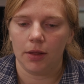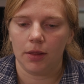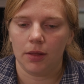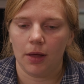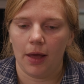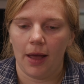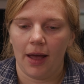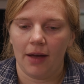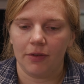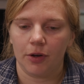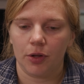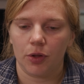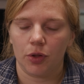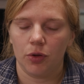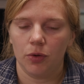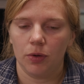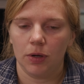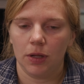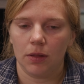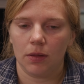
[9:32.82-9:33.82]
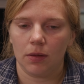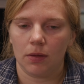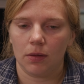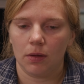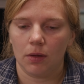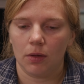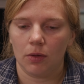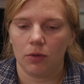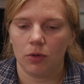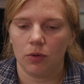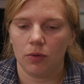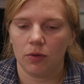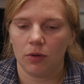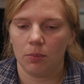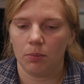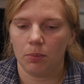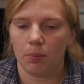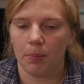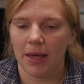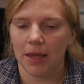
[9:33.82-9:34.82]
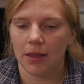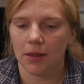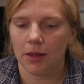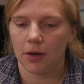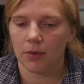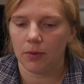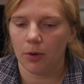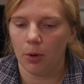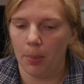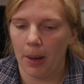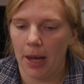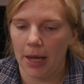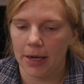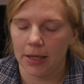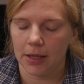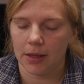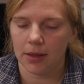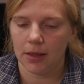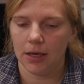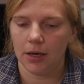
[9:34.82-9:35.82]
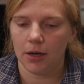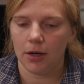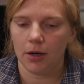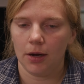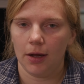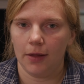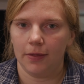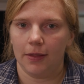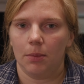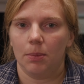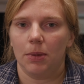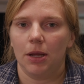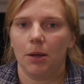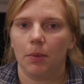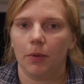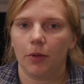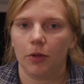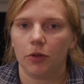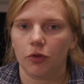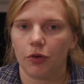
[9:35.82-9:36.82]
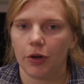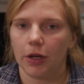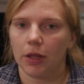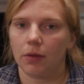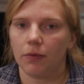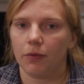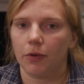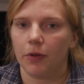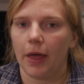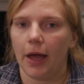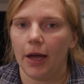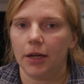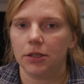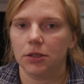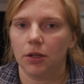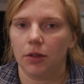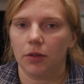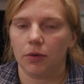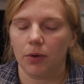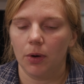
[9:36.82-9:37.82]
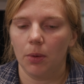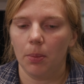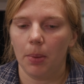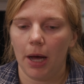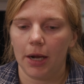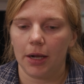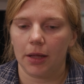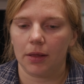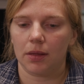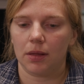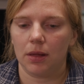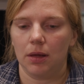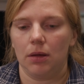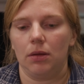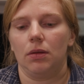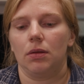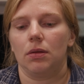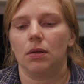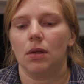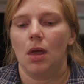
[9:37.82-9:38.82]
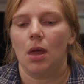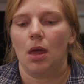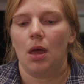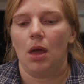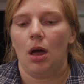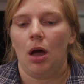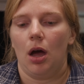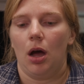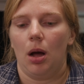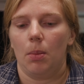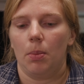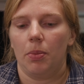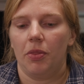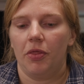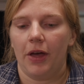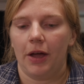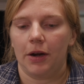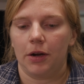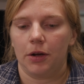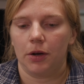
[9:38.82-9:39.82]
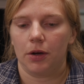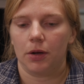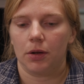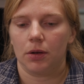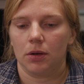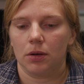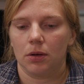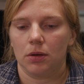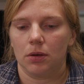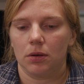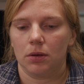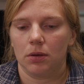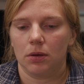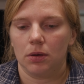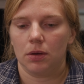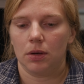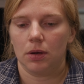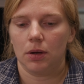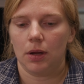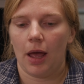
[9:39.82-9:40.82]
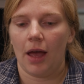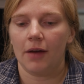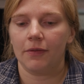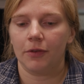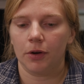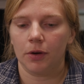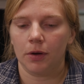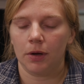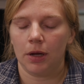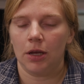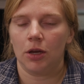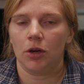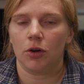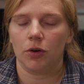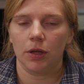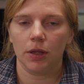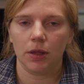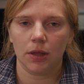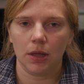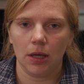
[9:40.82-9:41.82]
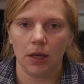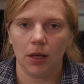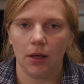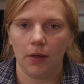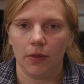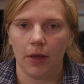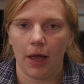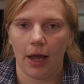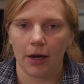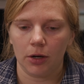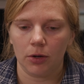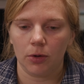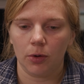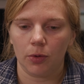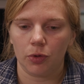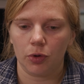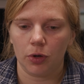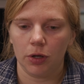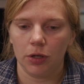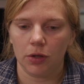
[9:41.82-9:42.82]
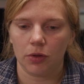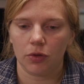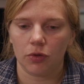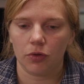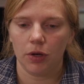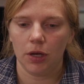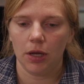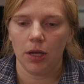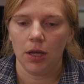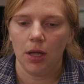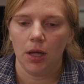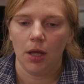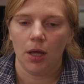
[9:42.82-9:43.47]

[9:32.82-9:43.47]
to have our students do some basic robotics here and then be able to transfer that to the robotic skills that are ever increasing in the agriculture industry.